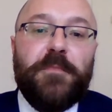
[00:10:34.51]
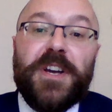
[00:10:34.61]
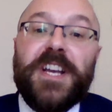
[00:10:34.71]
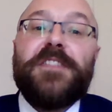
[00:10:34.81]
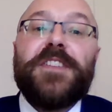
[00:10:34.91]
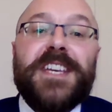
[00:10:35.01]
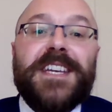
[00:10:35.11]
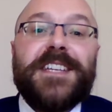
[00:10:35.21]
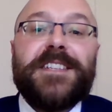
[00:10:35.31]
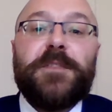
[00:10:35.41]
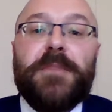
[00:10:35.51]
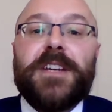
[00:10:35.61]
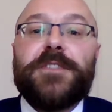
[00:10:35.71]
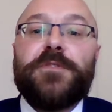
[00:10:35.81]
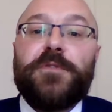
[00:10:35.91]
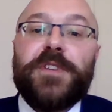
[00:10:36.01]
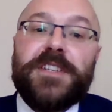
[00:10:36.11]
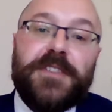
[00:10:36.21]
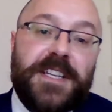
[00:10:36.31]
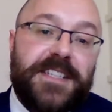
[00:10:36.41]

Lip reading: But again, the key is to make sure that it's